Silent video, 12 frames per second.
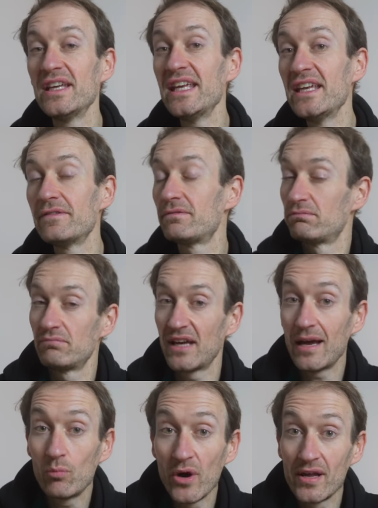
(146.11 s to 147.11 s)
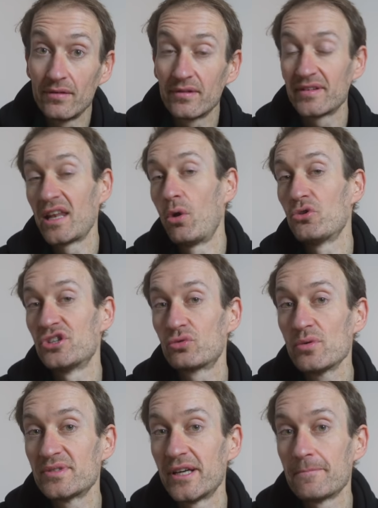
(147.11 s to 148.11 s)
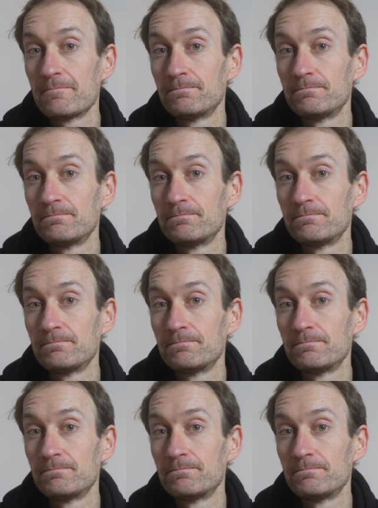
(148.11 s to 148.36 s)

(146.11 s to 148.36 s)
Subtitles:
if and when they launch a groupset.